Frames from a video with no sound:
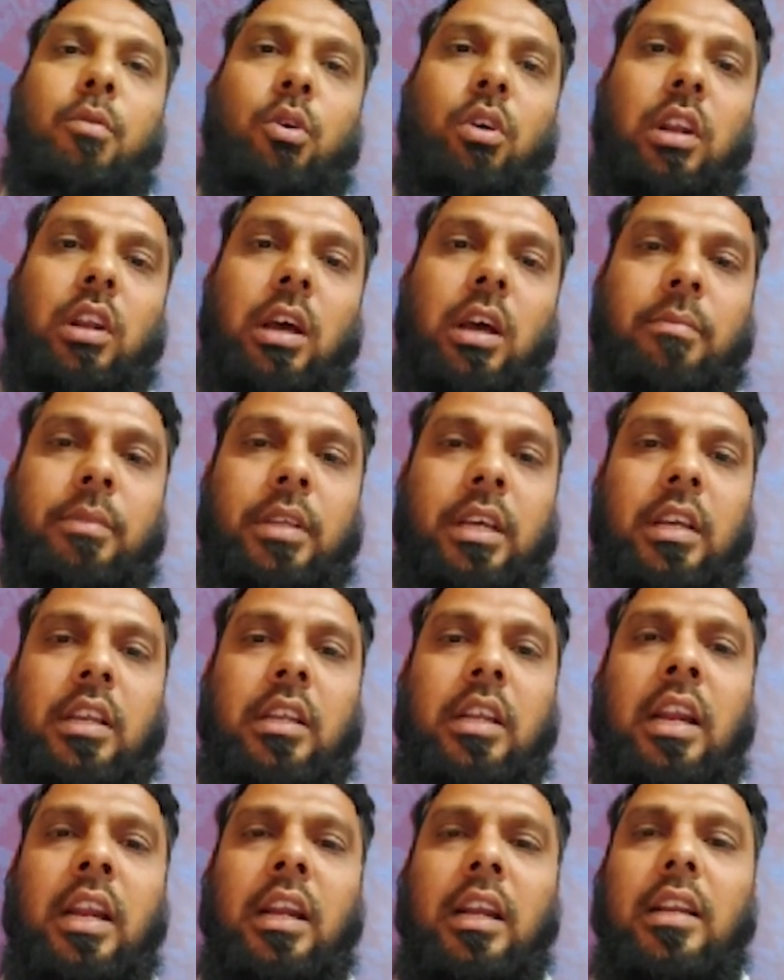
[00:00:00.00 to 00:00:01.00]
program
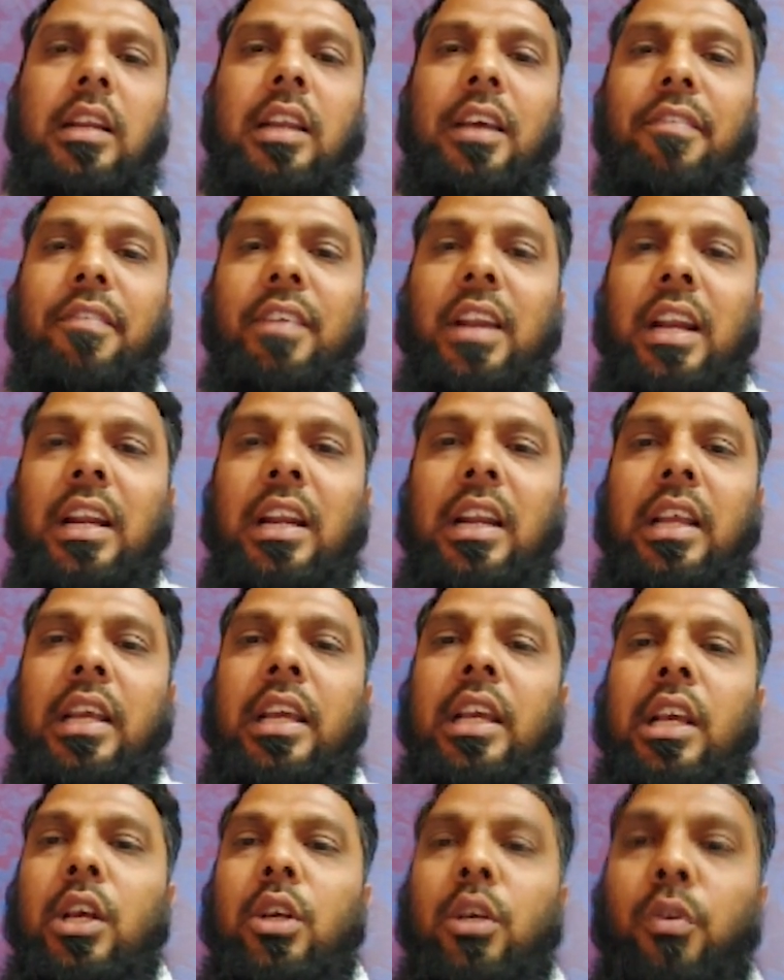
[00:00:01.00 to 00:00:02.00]
there, right?
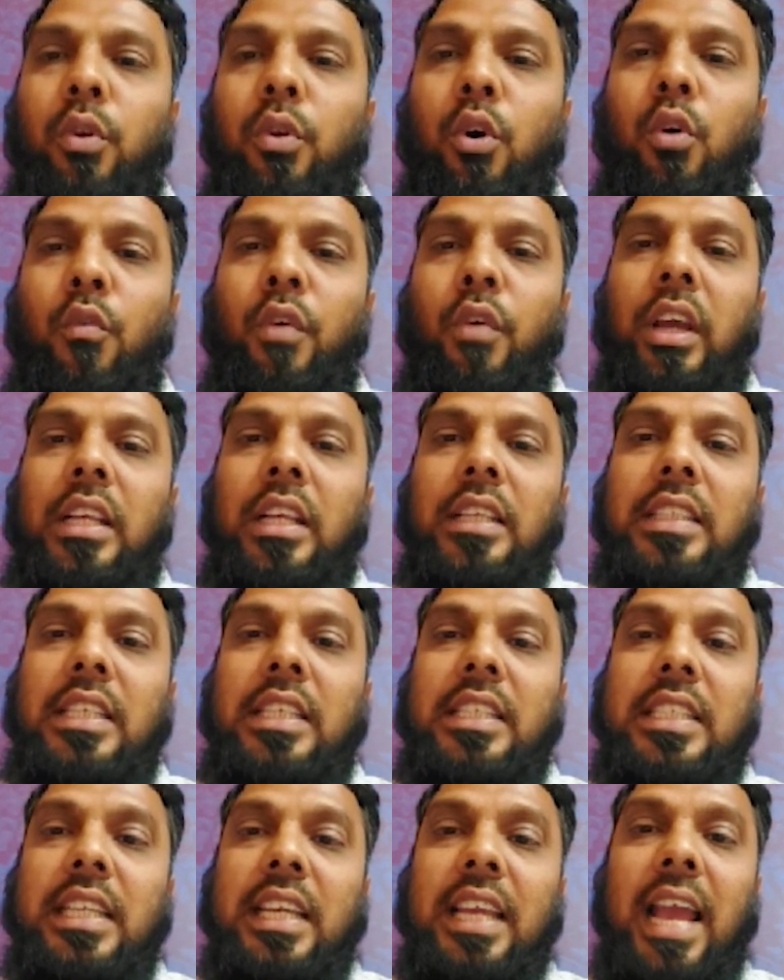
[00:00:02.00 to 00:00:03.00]
Definitely no
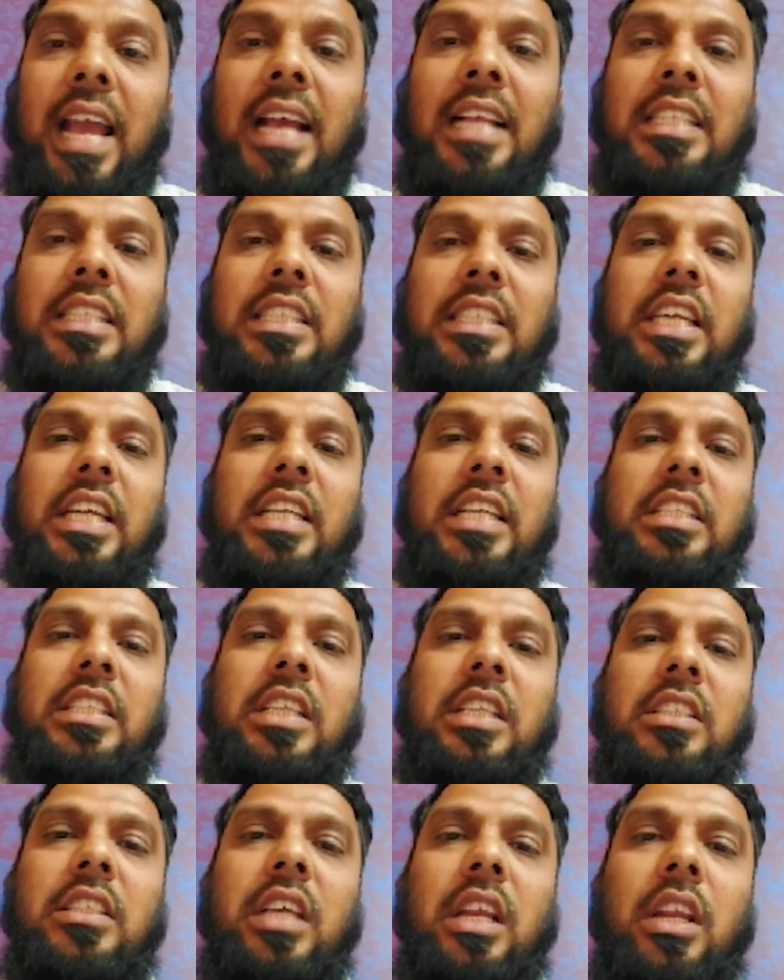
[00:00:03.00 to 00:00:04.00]
viruses can change
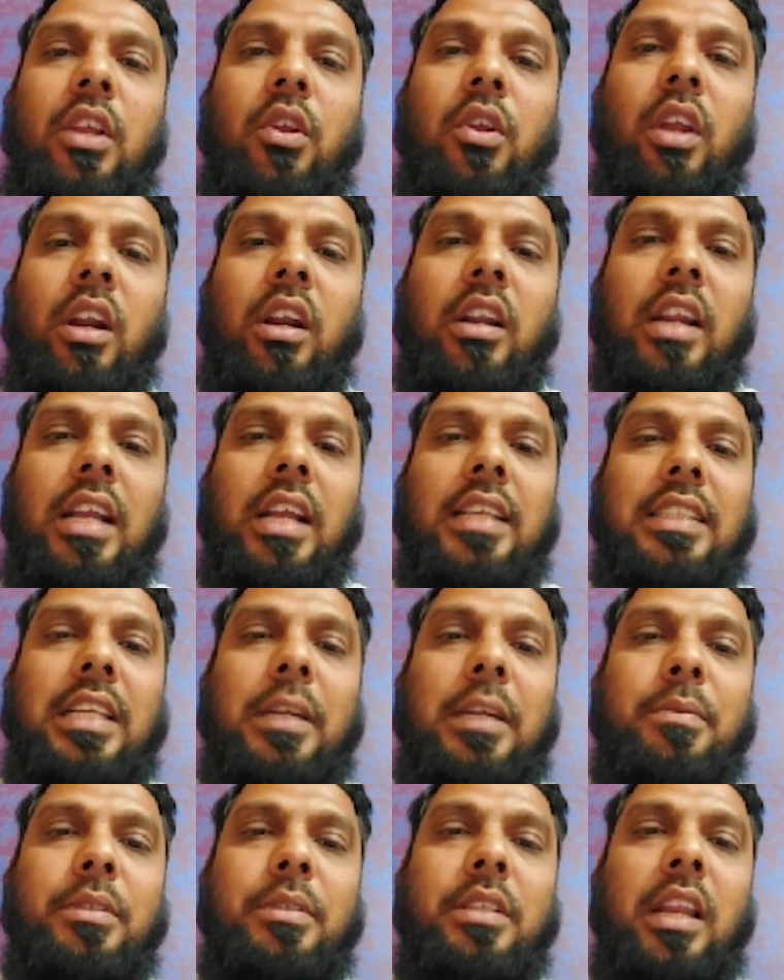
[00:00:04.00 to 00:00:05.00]
the cellular
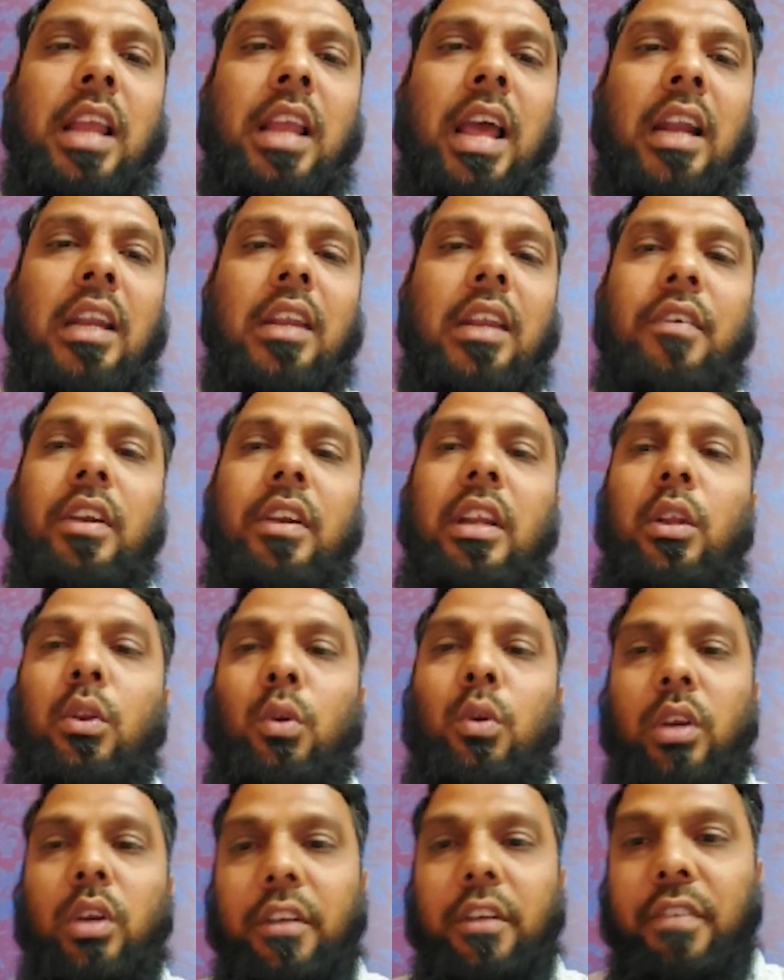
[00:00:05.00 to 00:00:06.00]
transcriptional activity.
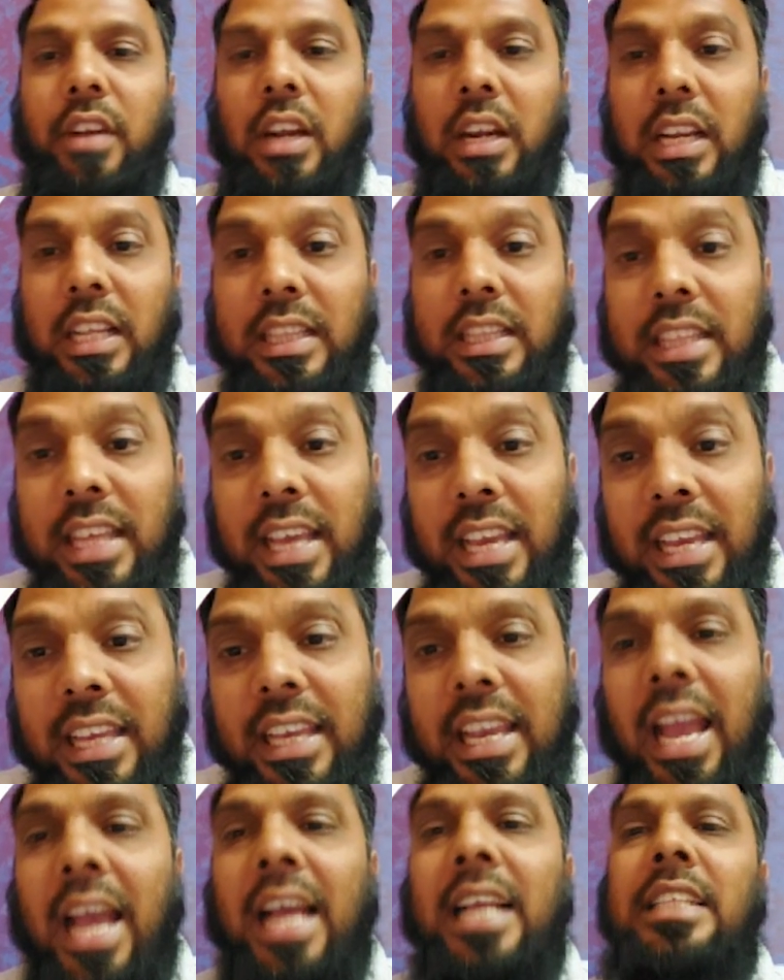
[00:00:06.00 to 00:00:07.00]
No, definitely they
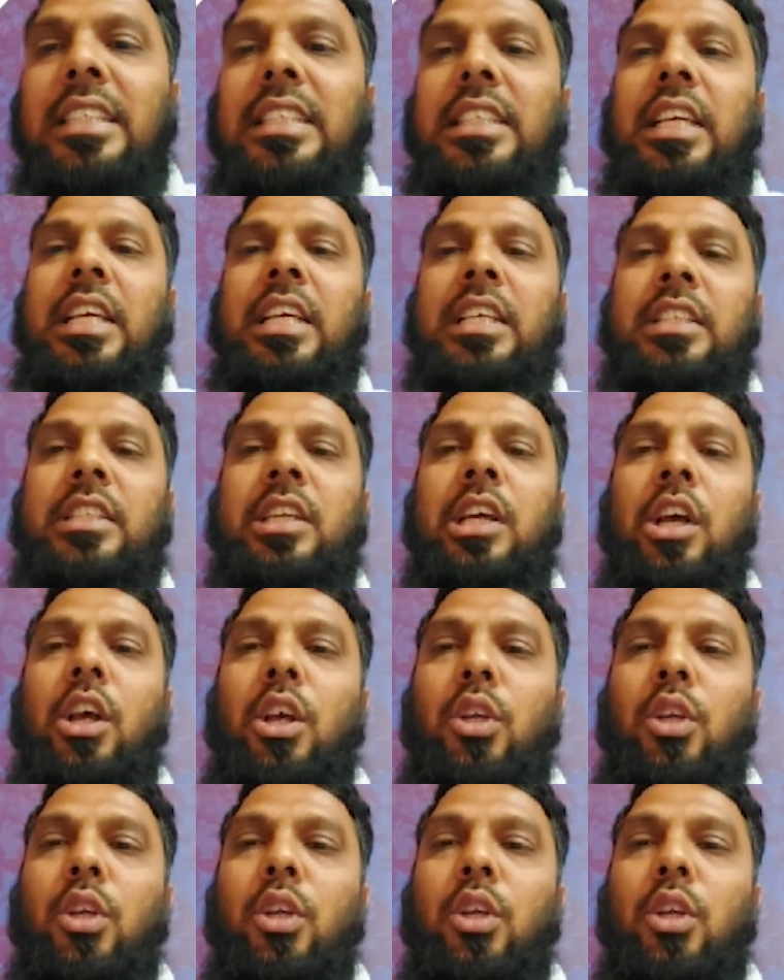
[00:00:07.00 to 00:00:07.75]
can change.